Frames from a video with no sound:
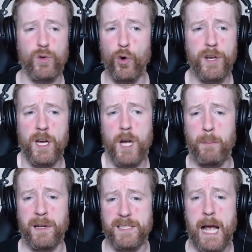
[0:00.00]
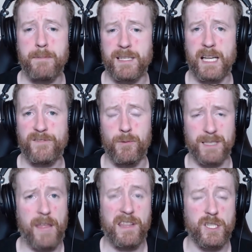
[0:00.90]
only a couple of times in the last few
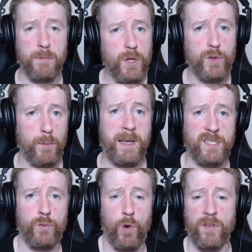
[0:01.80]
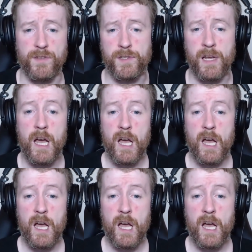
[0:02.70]
months. I think some of those were best of ones.